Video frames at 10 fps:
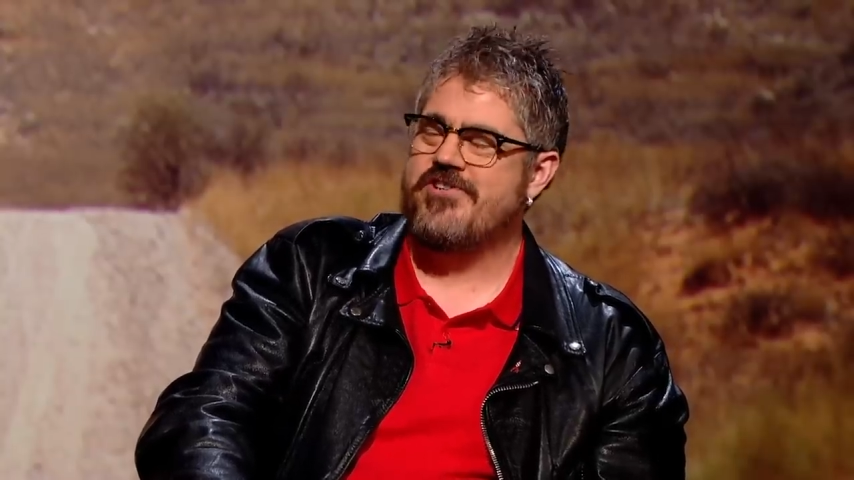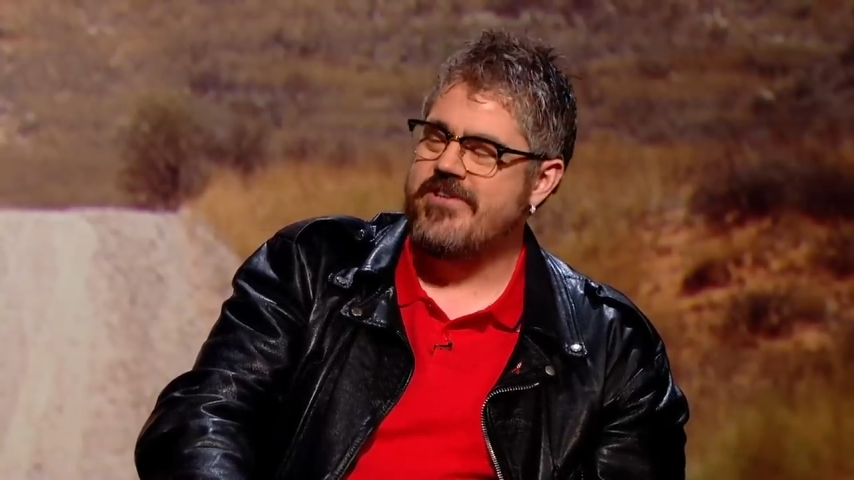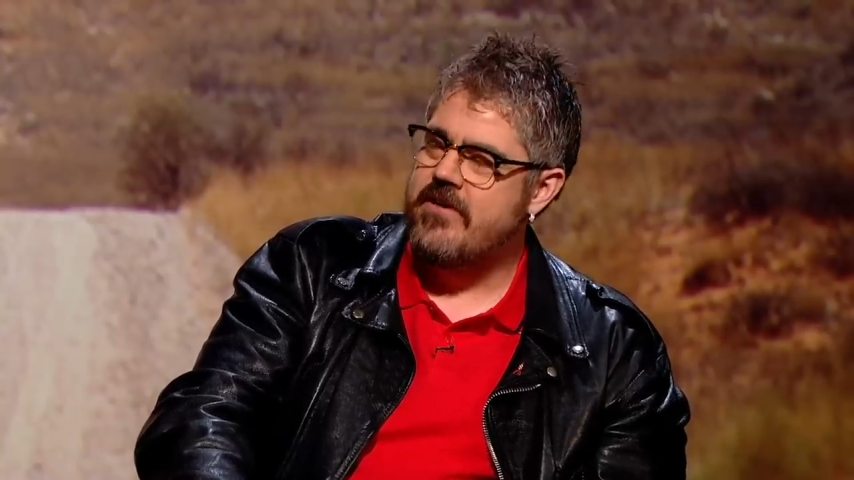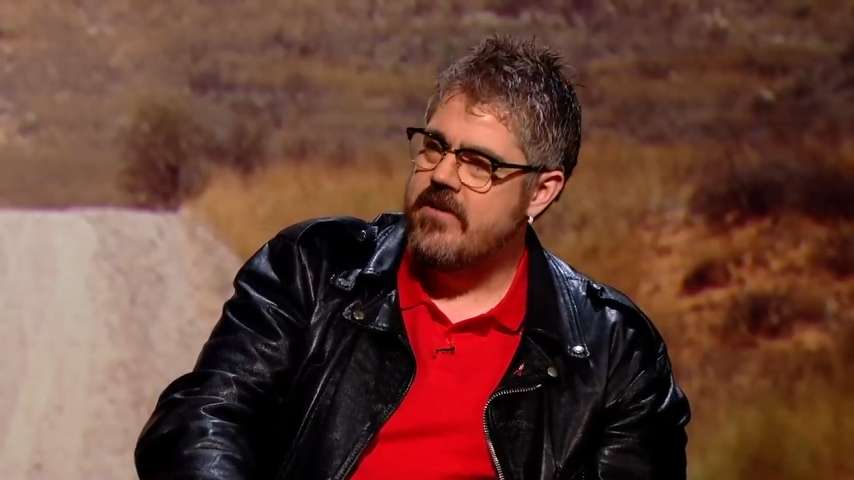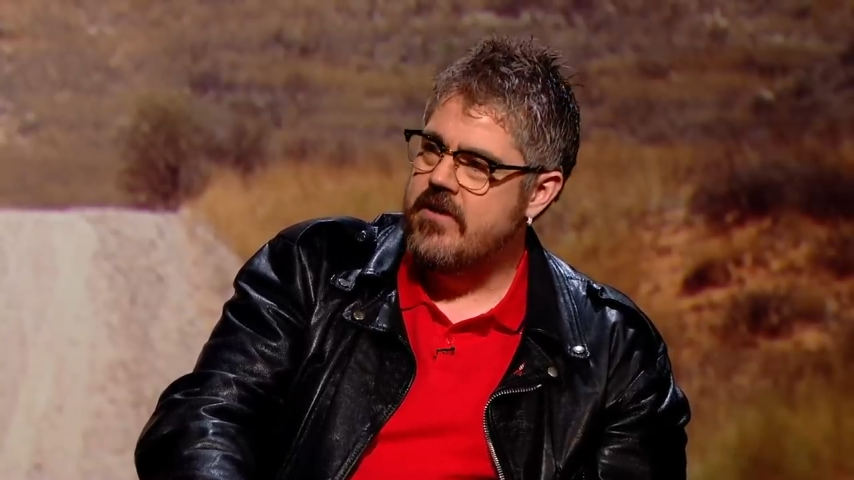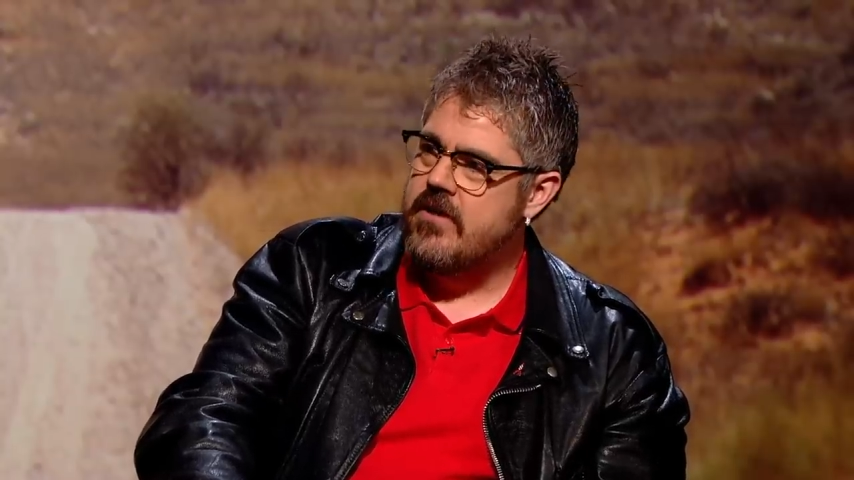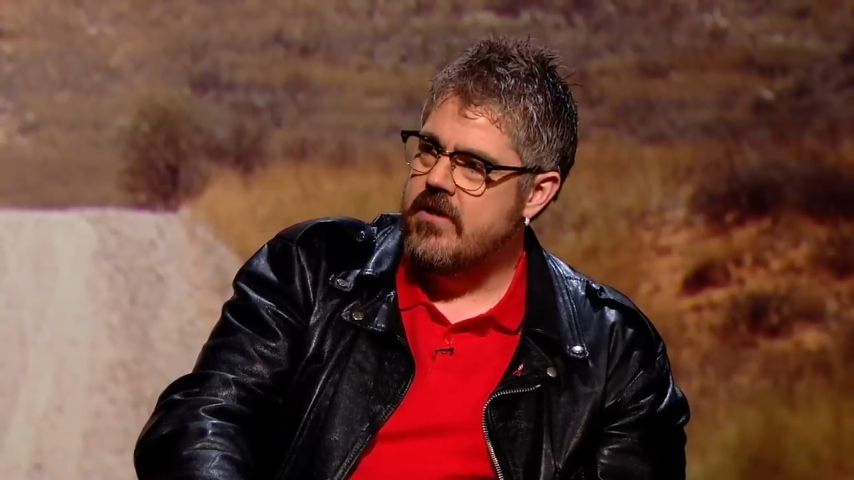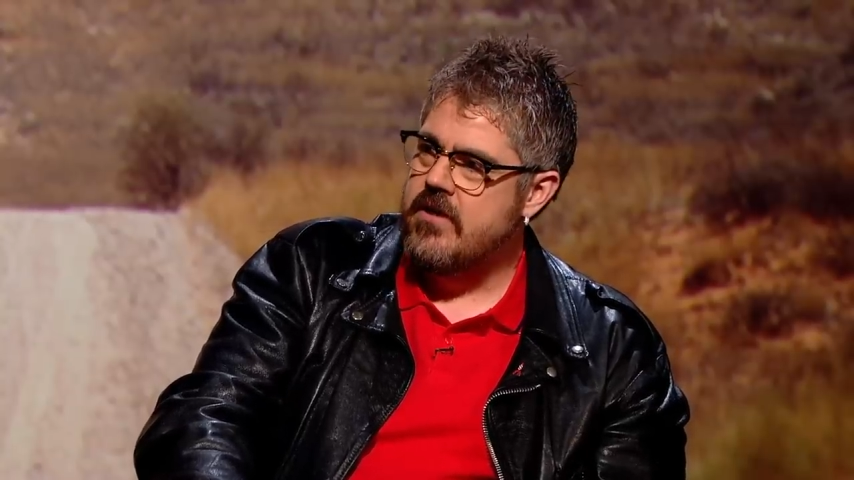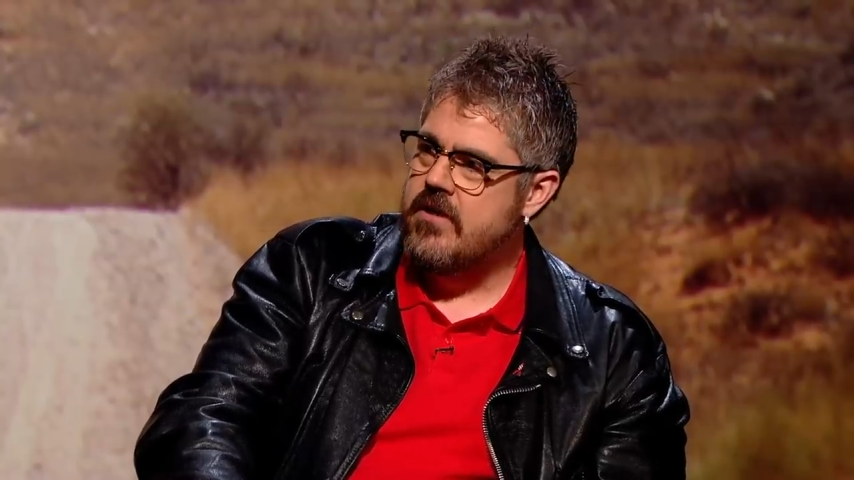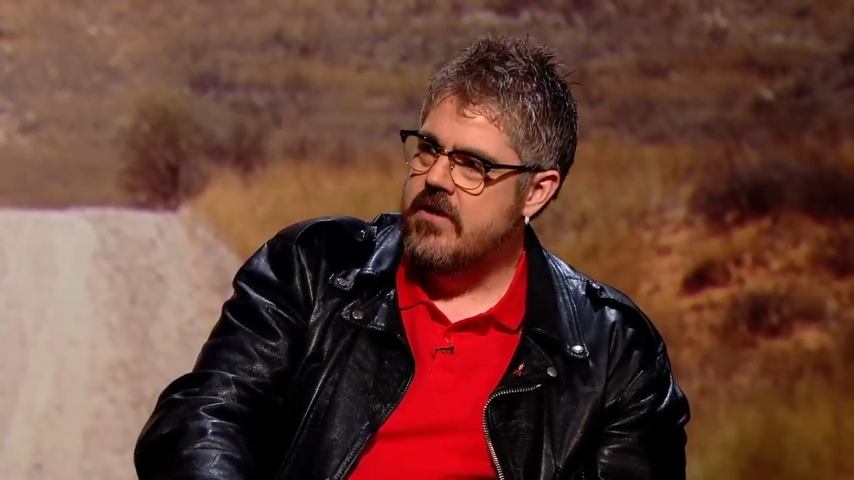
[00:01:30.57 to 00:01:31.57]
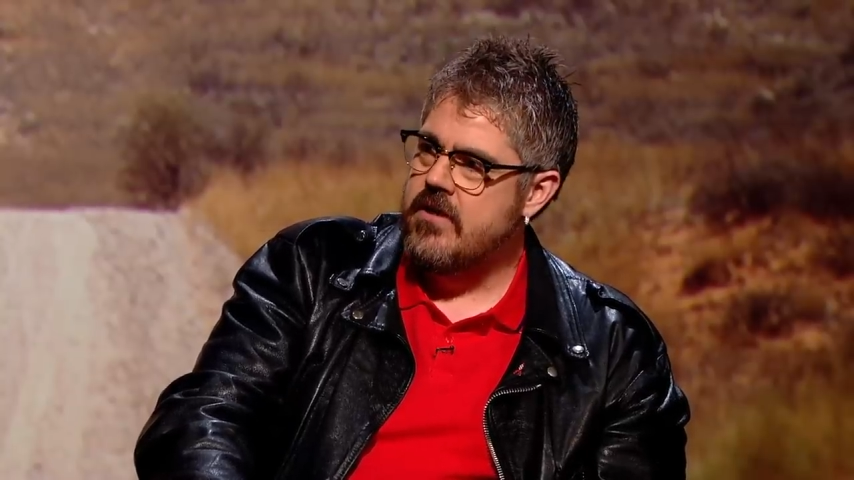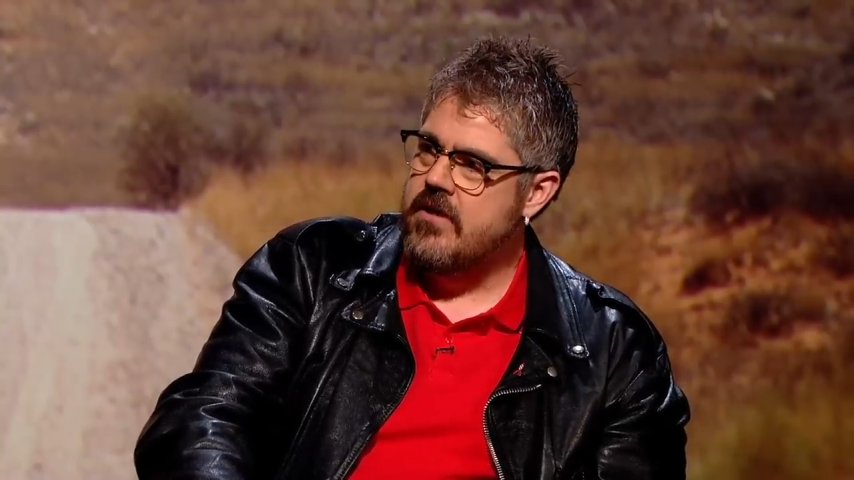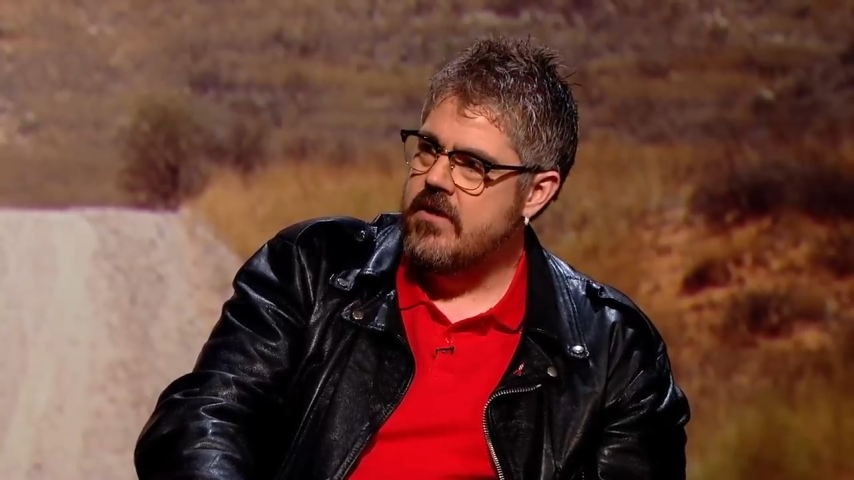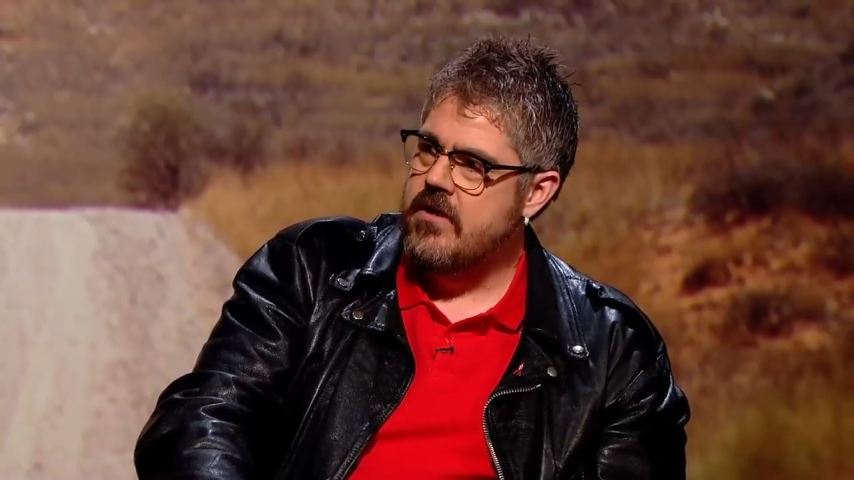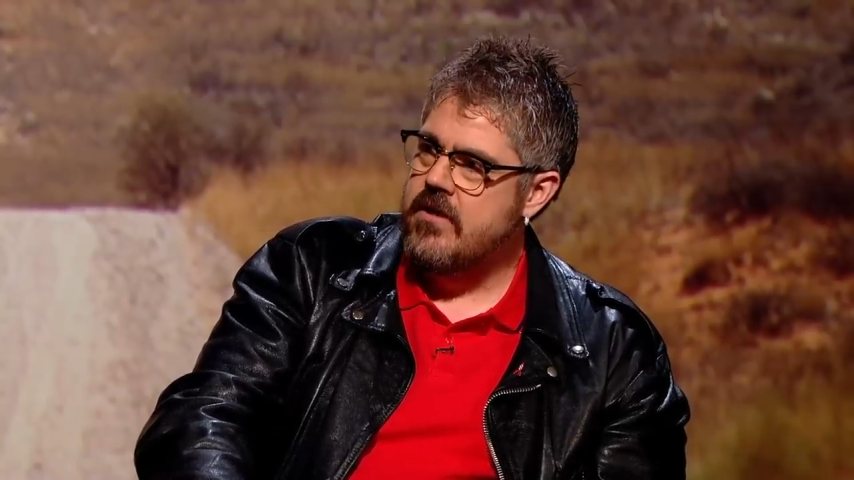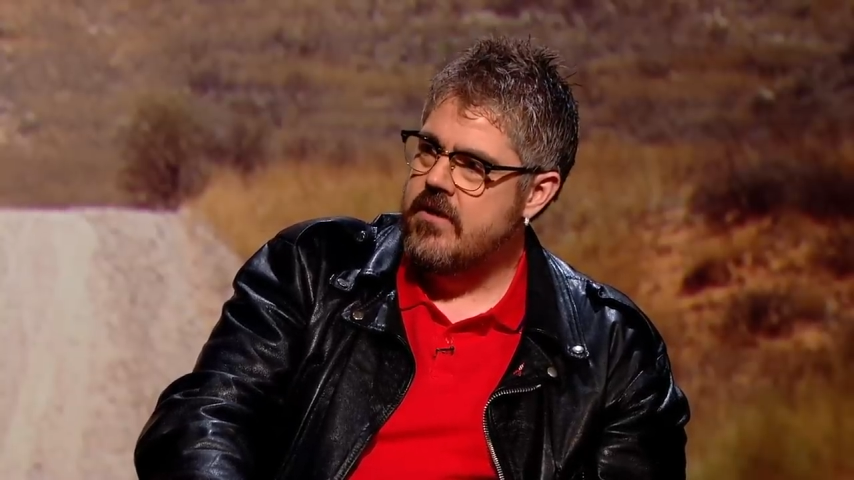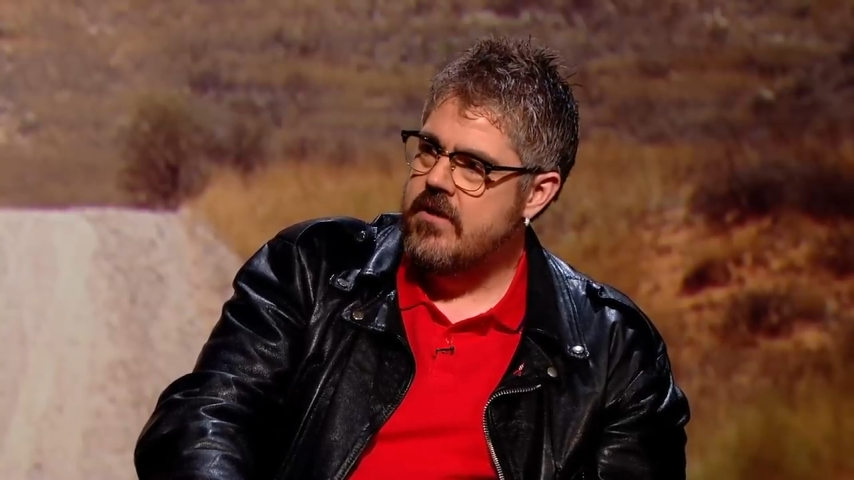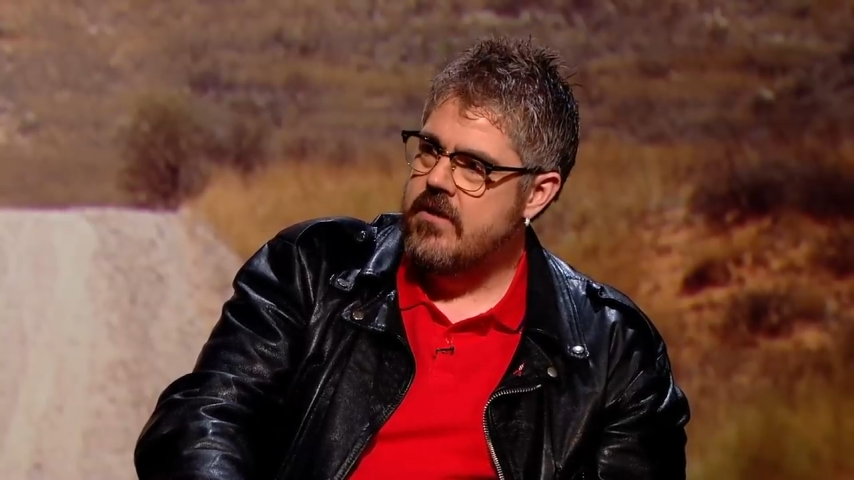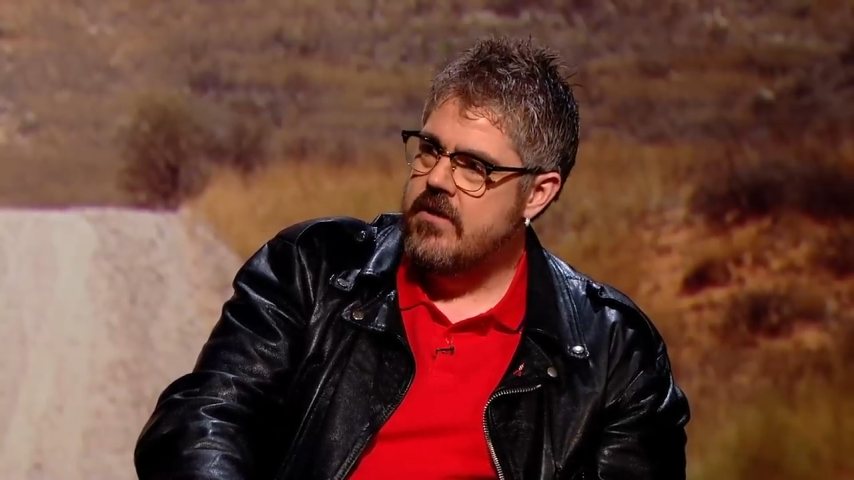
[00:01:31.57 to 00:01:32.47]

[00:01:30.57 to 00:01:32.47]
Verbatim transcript: I think, think they rely on their own